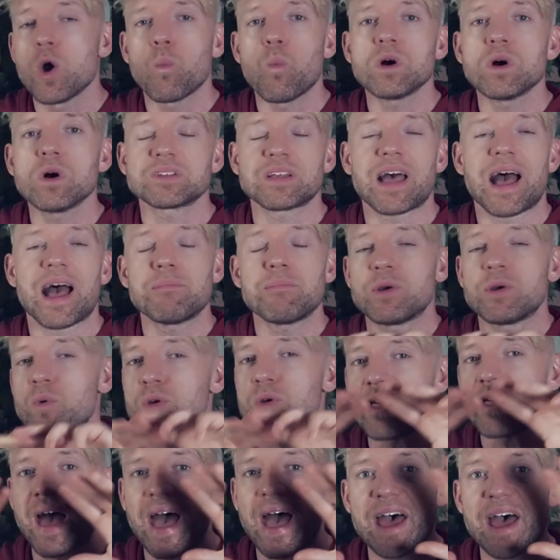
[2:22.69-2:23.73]
what's happening
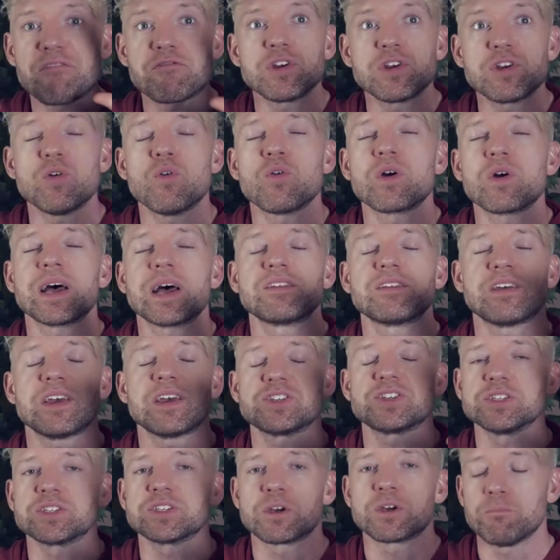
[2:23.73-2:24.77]
with every
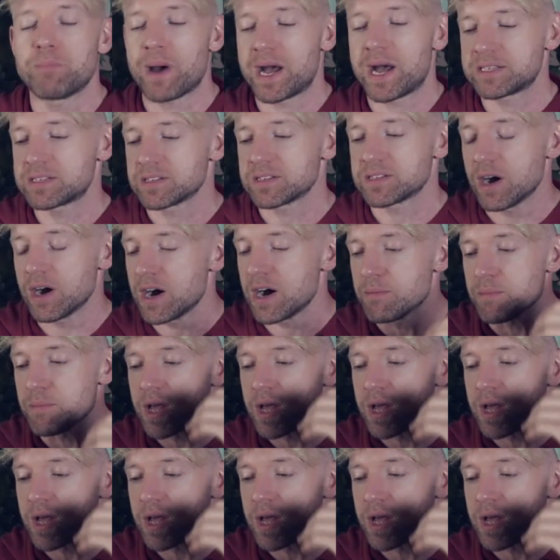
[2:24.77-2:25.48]
organization's competitor.